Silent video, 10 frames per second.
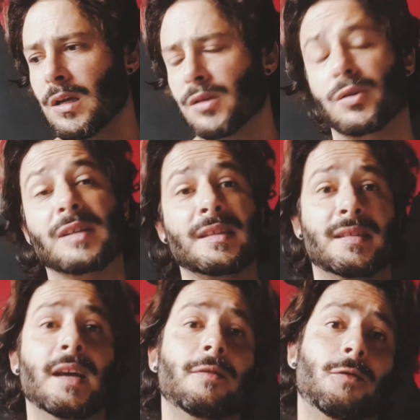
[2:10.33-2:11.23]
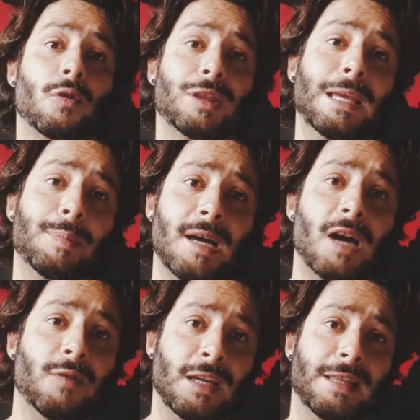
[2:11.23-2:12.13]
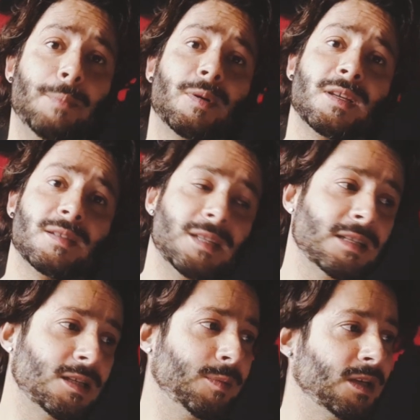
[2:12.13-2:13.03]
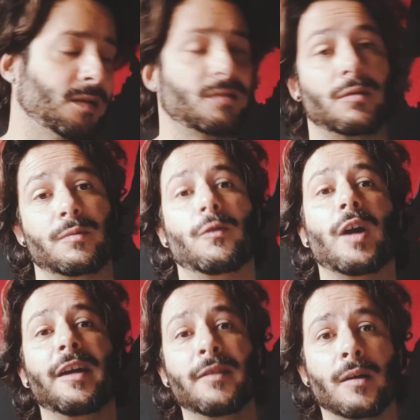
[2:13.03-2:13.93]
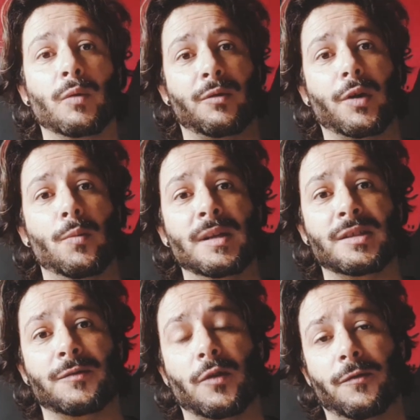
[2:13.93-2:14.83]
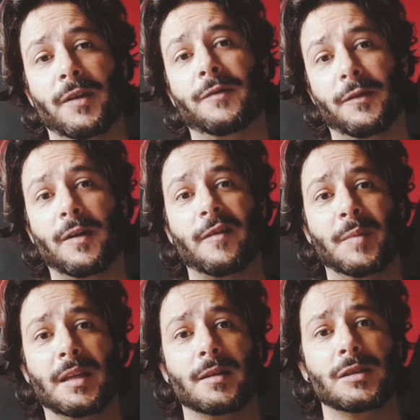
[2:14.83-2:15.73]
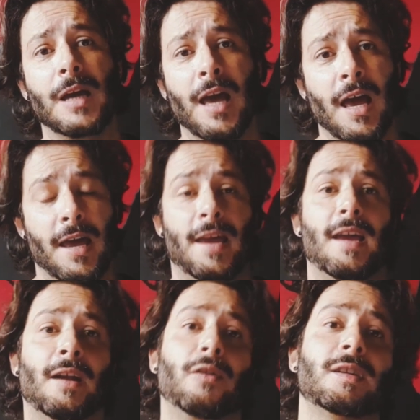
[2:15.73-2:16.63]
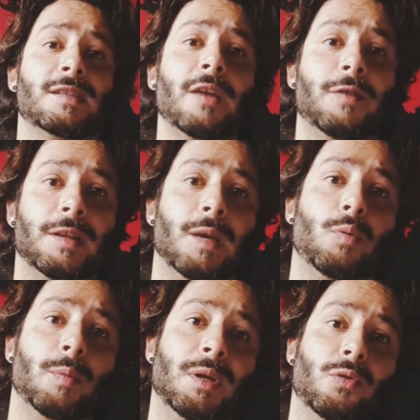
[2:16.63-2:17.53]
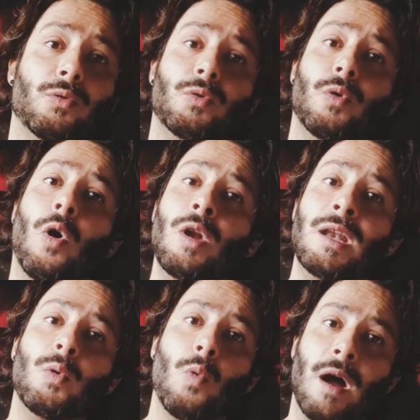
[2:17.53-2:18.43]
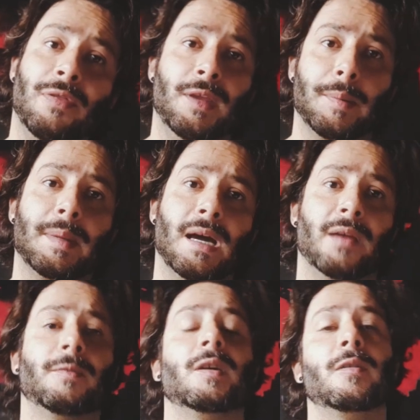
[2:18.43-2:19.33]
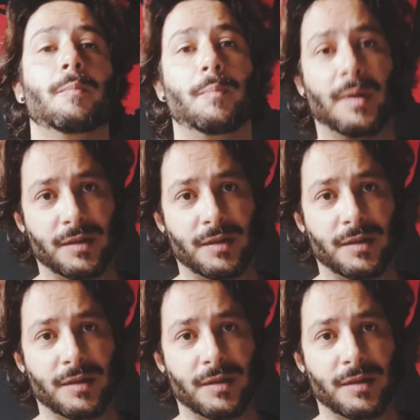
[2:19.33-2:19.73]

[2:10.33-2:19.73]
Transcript: So as I said, for deep diving deeper than sixty meters, or for AIDA, what recommends is for fifty-five meters, uh, another safety tip will be to do only one deep dive per